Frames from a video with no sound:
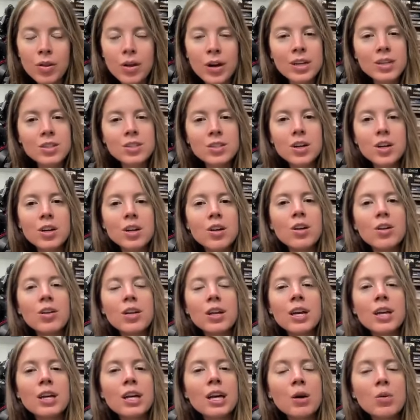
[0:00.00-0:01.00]
I started on
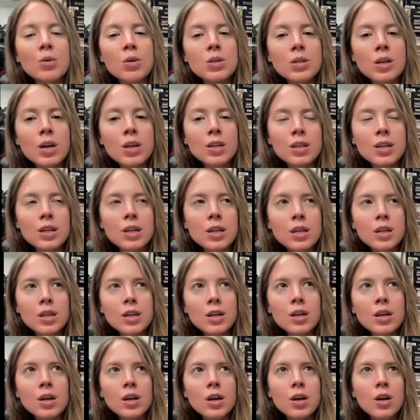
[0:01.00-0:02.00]
a
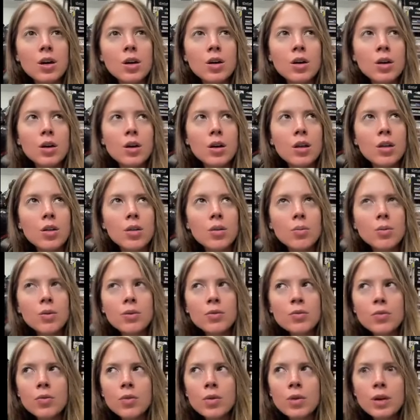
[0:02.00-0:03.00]
Kawasaki, either
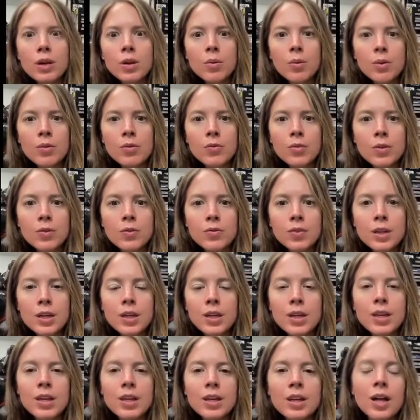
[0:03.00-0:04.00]
140 or
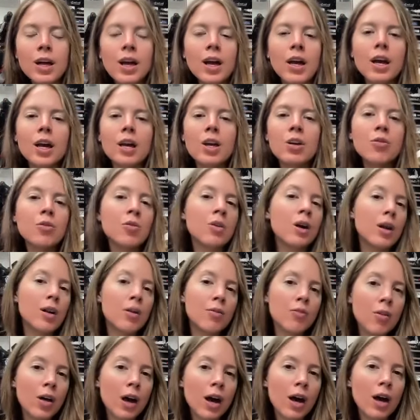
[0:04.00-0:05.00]
150. I grew out
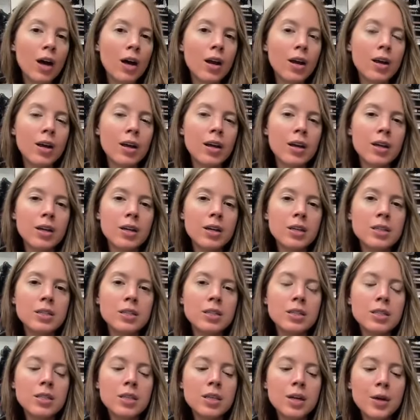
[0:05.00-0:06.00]
of that,
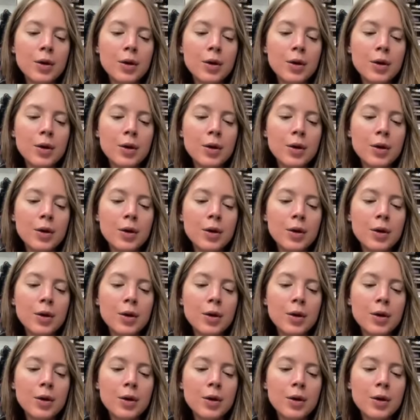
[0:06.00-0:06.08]
and